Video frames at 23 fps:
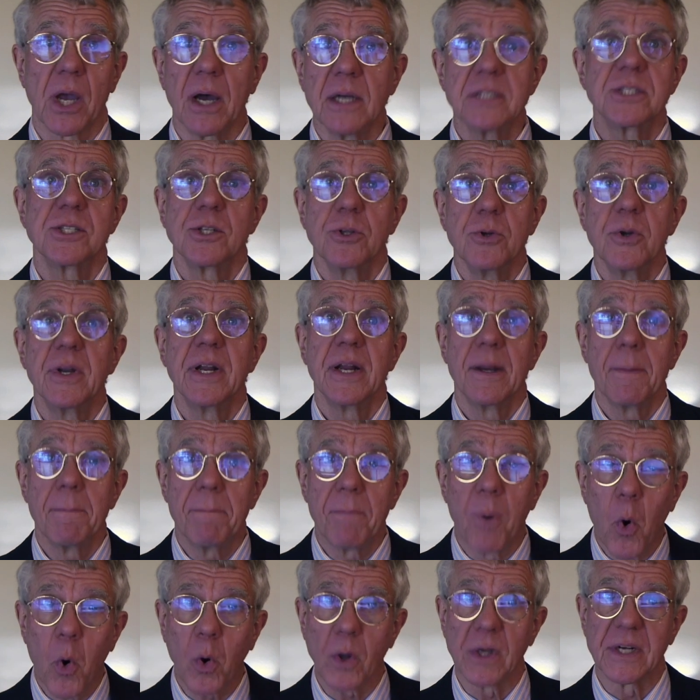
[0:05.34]
constitute an
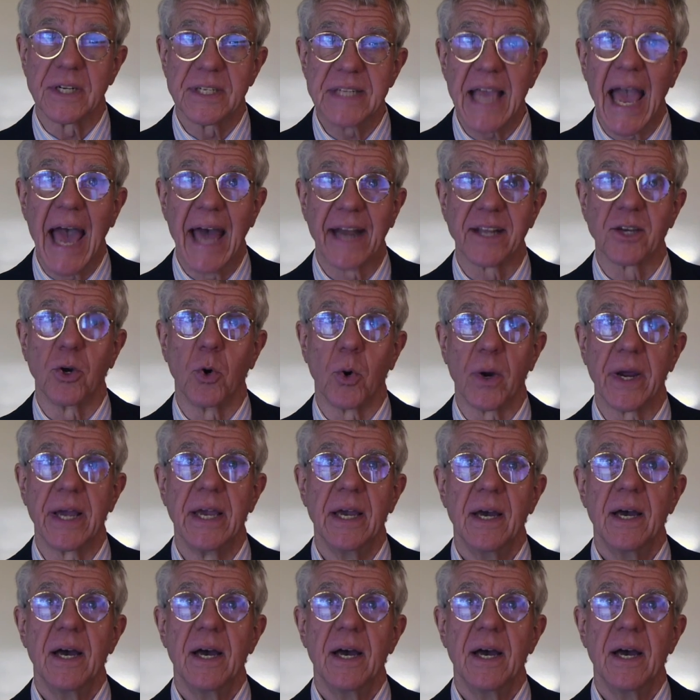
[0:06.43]
important category